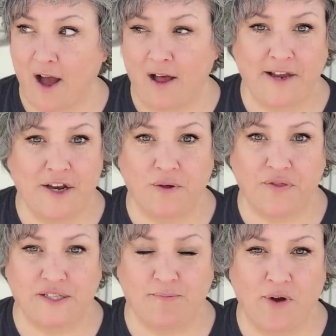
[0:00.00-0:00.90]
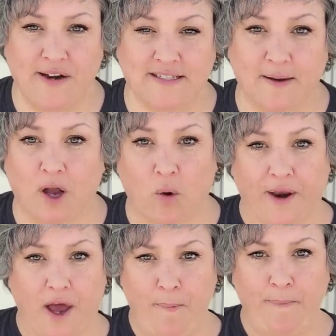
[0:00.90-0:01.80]
All I know at this point is I'm
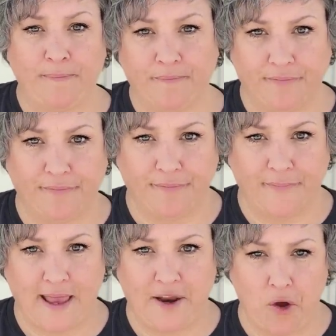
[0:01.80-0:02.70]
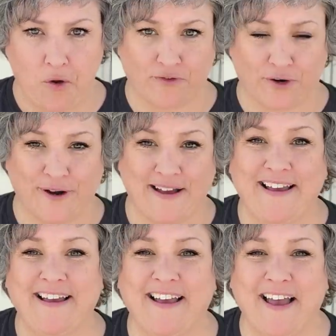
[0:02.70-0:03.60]
going up and over.
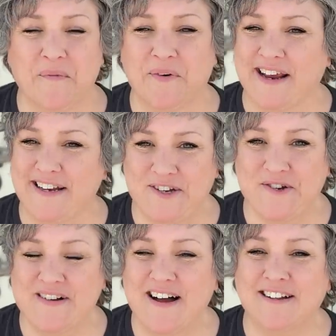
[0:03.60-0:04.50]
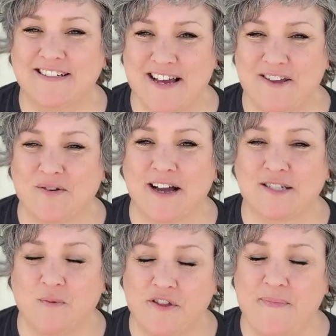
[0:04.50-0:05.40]
And when I do, I'll take you
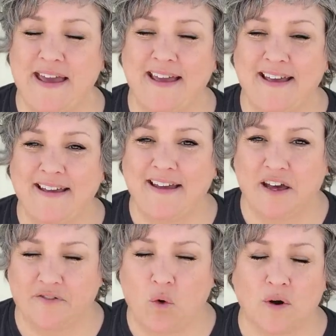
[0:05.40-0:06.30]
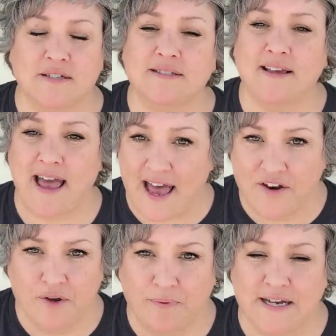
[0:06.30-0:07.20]
guys with me and, of course,
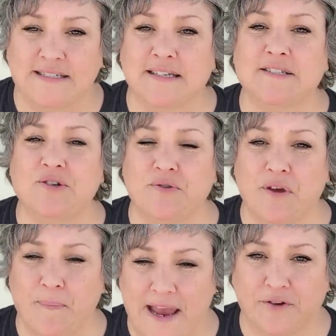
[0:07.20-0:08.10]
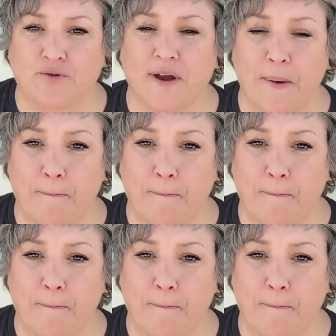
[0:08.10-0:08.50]
add new places to the patron